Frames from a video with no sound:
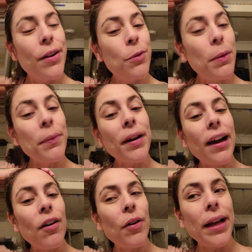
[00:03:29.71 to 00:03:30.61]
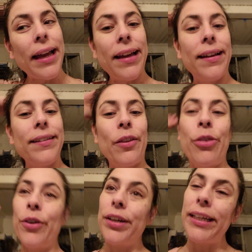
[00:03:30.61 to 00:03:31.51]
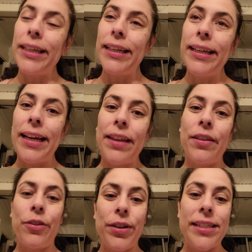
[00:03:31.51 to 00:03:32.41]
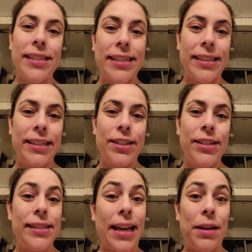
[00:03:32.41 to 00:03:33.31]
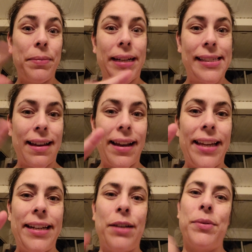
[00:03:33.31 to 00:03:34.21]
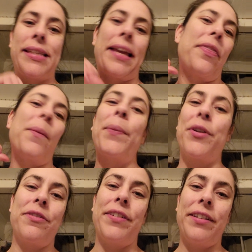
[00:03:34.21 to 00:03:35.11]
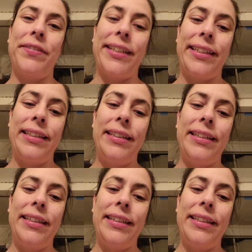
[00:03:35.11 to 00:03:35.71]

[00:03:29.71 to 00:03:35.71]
remember how I had the 30 and the 36 inch side by side and it was like the perfect fit?